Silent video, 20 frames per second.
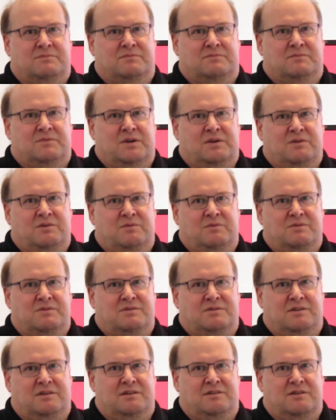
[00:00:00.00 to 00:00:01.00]
what you would
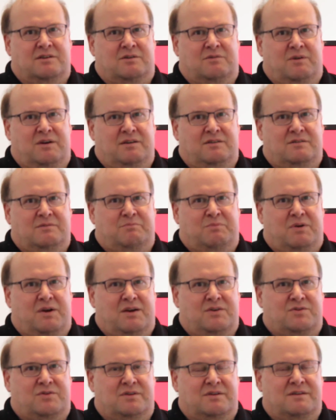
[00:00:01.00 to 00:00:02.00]
see in the Great
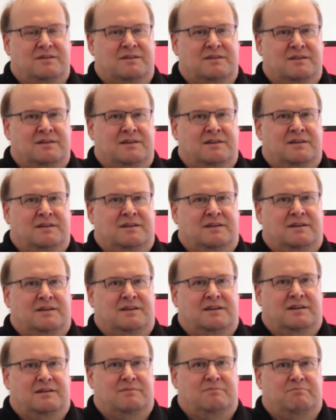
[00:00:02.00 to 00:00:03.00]
Depression.
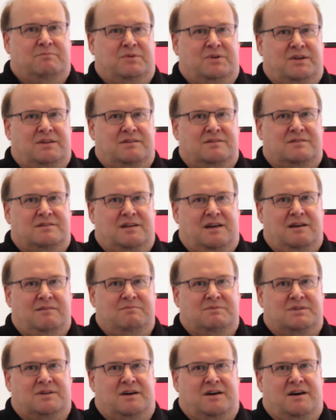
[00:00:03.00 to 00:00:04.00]
But at the same
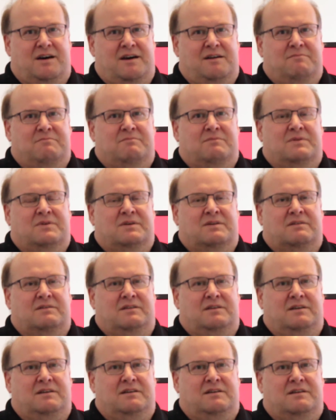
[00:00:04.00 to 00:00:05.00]
time,
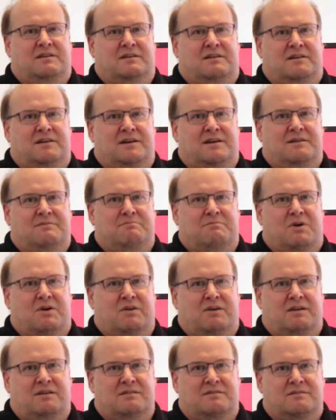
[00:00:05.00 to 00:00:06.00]
the
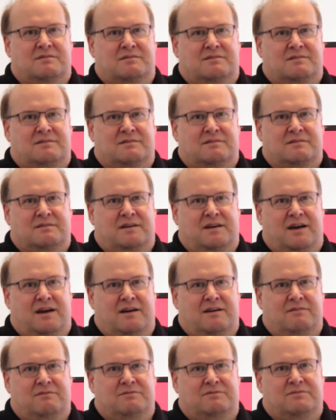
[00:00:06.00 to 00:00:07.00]
markets
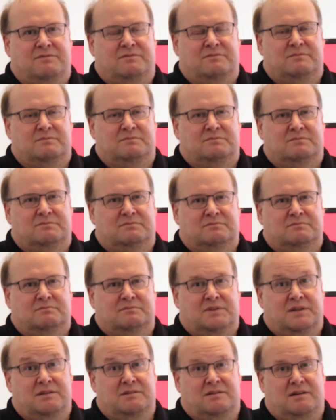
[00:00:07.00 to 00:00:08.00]
have
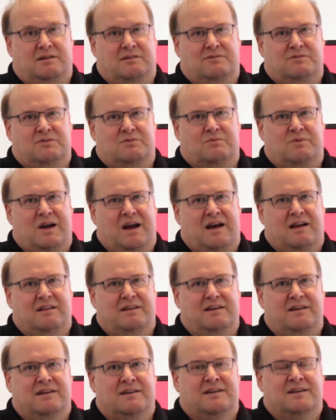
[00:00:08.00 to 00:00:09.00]
continued to rally.
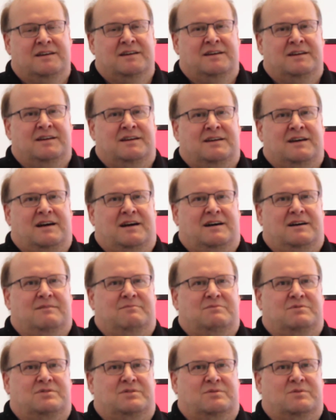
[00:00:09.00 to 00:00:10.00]

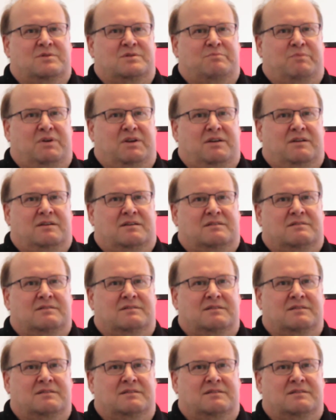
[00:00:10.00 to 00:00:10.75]
So it's been a